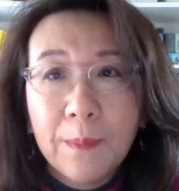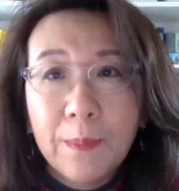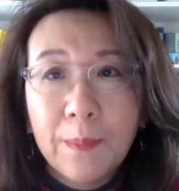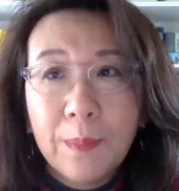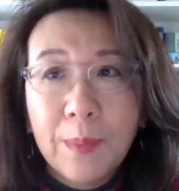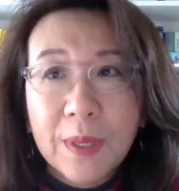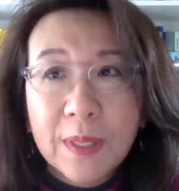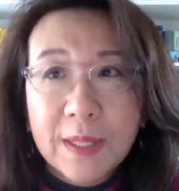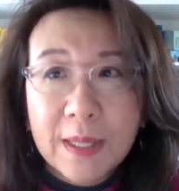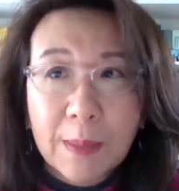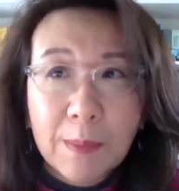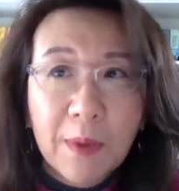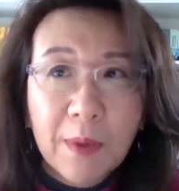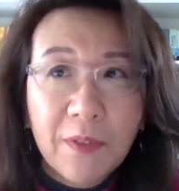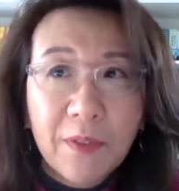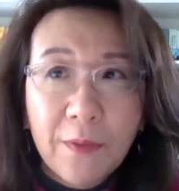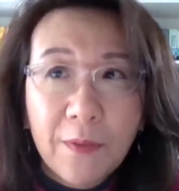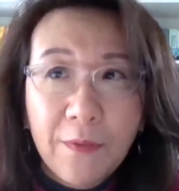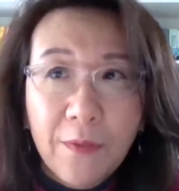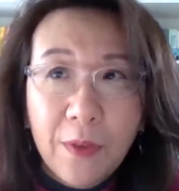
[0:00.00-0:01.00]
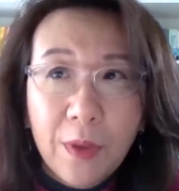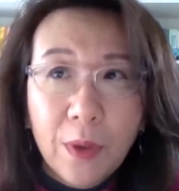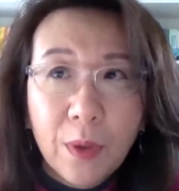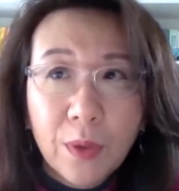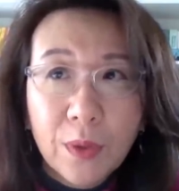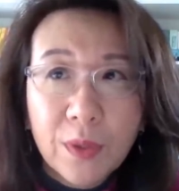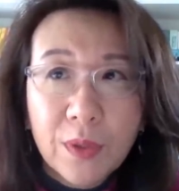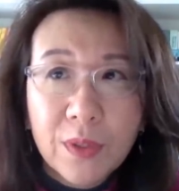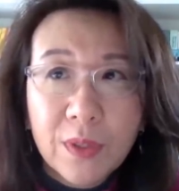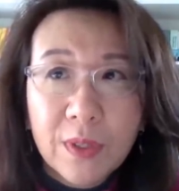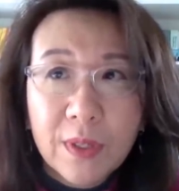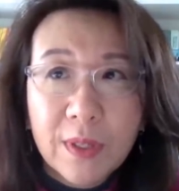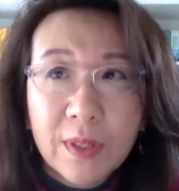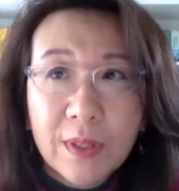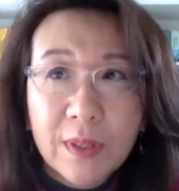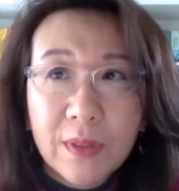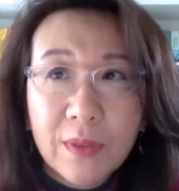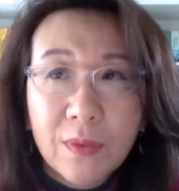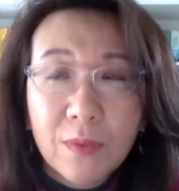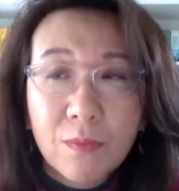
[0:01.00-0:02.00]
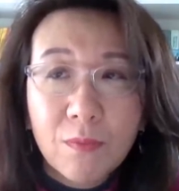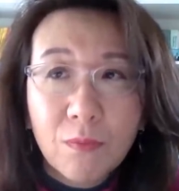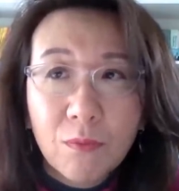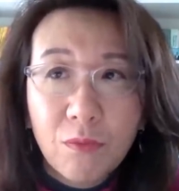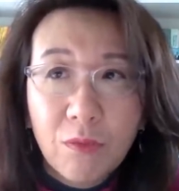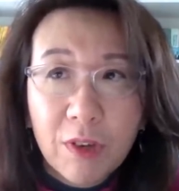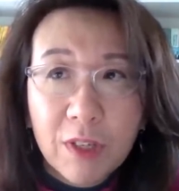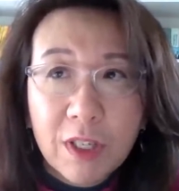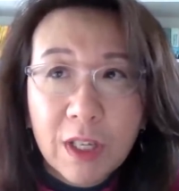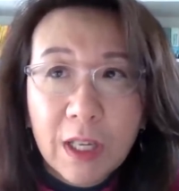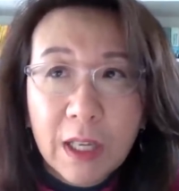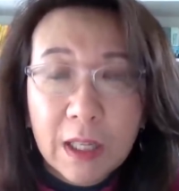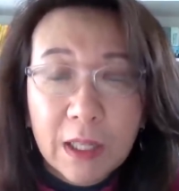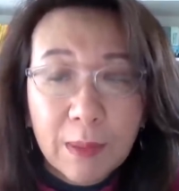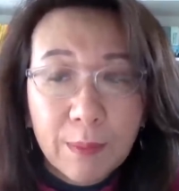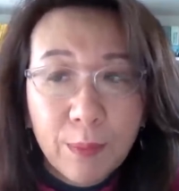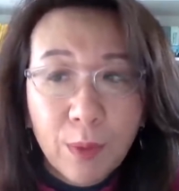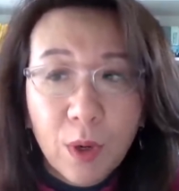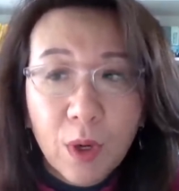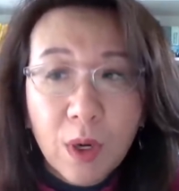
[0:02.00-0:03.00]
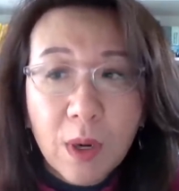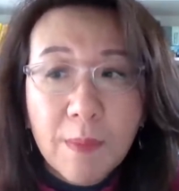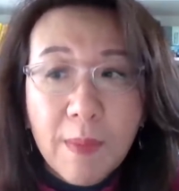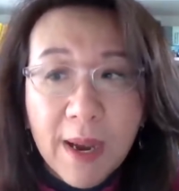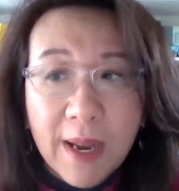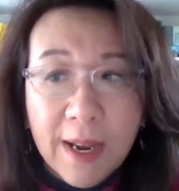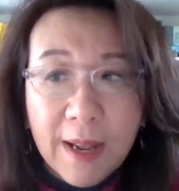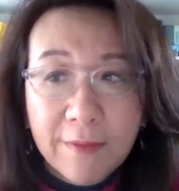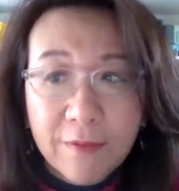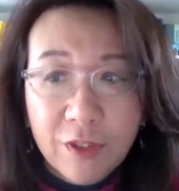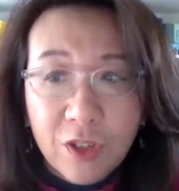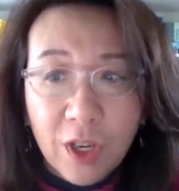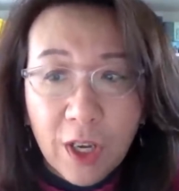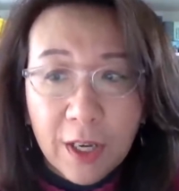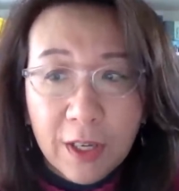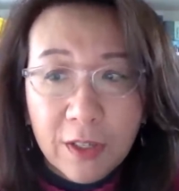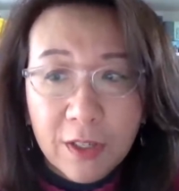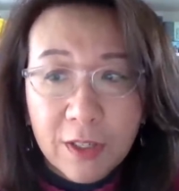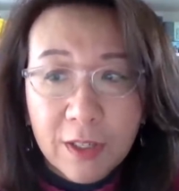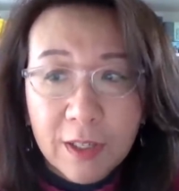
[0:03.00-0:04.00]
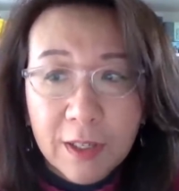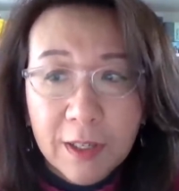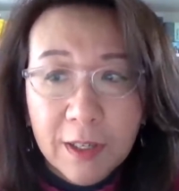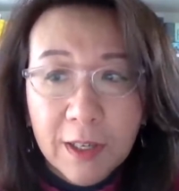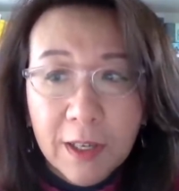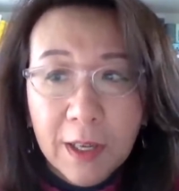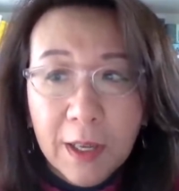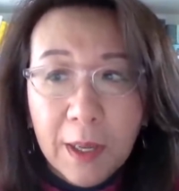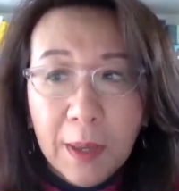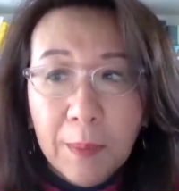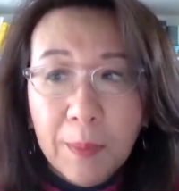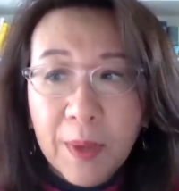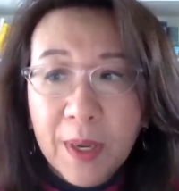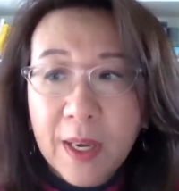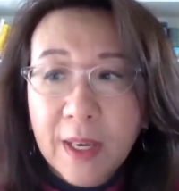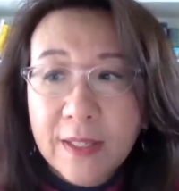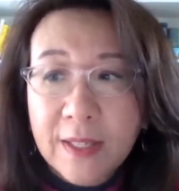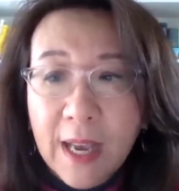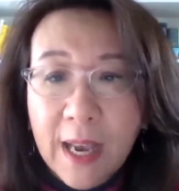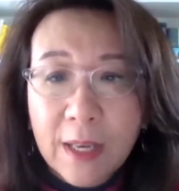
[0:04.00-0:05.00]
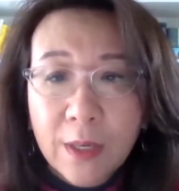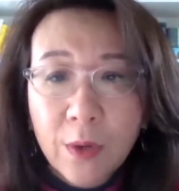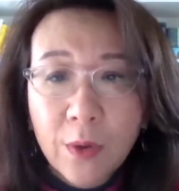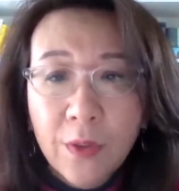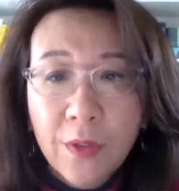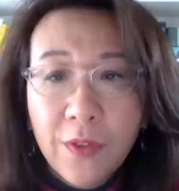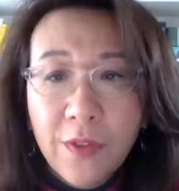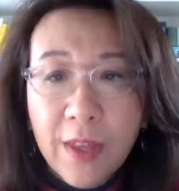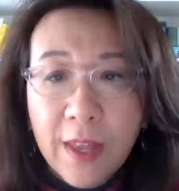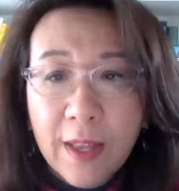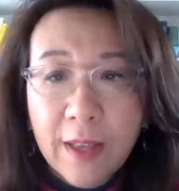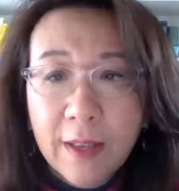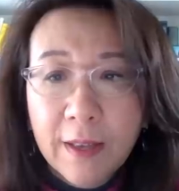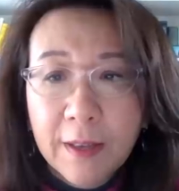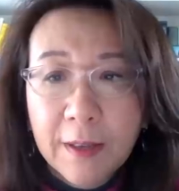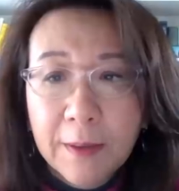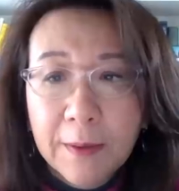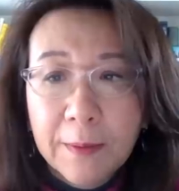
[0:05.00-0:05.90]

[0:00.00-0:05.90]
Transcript: but some of the views written in the book might have changed, because I don't think